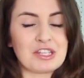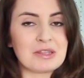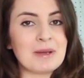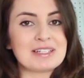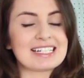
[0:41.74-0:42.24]
the
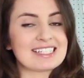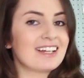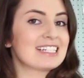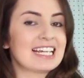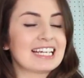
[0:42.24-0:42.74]
most
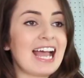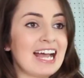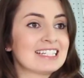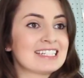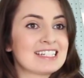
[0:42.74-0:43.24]
exciting
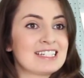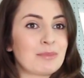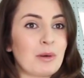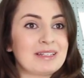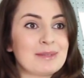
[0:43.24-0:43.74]
and
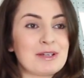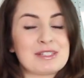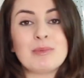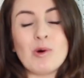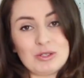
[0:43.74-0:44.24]
probably the most
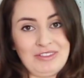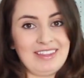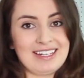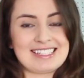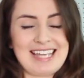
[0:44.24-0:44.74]
important
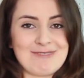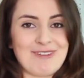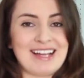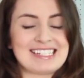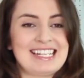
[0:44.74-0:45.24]
thing to get
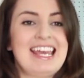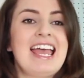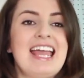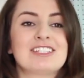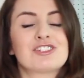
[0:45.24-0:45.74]
right
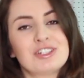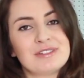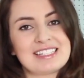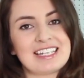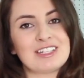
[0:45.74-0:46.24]
is
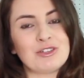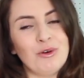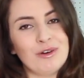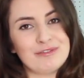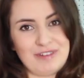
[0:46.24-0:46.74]
choosing
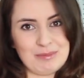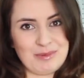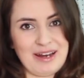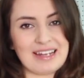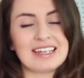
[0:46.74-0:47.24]
your
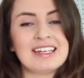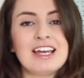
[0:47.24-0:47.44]
fabric.